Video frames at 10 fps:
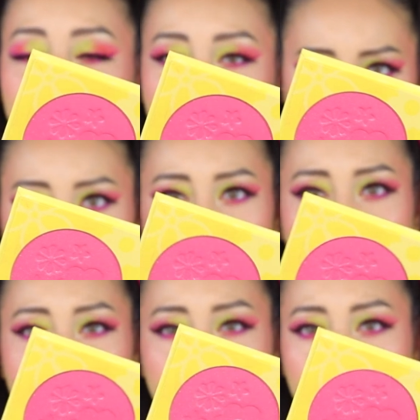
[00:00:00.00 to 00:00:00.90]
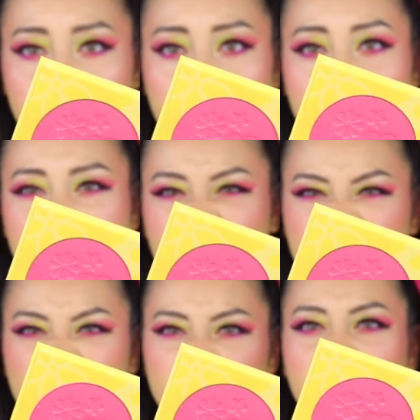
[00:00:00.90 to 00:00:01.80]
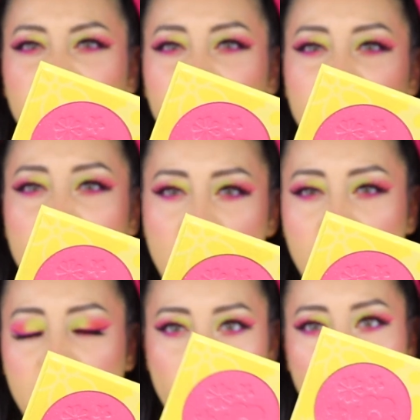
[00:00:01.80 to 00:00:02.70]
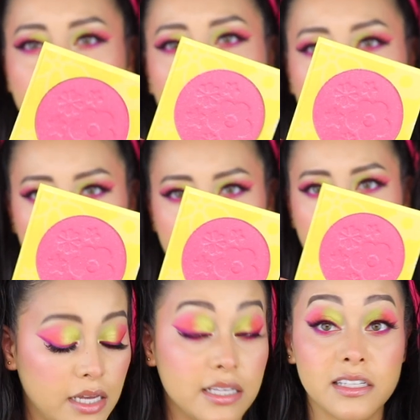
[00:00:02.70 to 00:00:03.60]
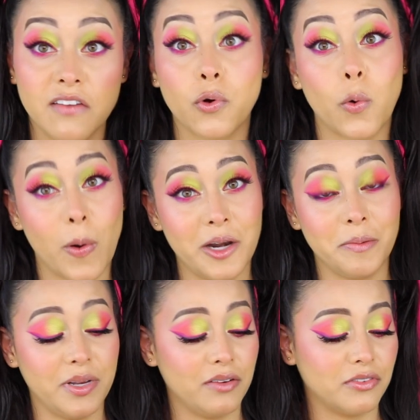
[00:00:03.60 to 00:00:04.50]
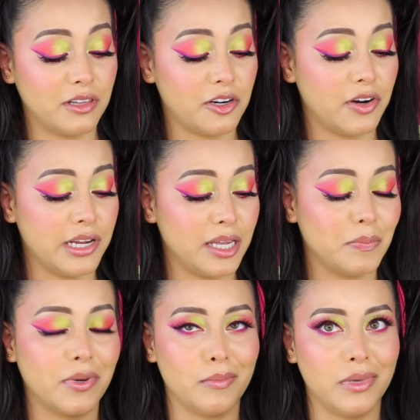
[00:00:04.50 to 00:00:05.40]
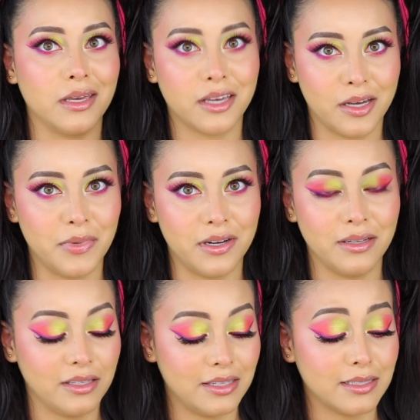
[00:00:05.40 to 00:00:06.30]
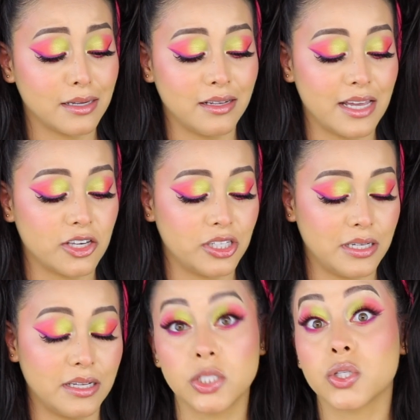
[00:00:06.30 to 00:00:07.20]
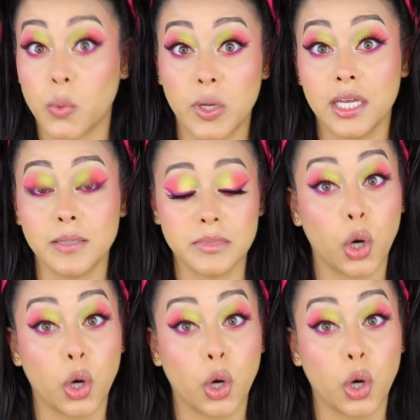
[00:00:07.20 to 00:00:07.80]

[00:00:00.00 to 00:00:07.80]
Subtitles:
vibrant, very hot, bright pink. It does have quite a bit of glitter in it, but I mean, come on. This collection screams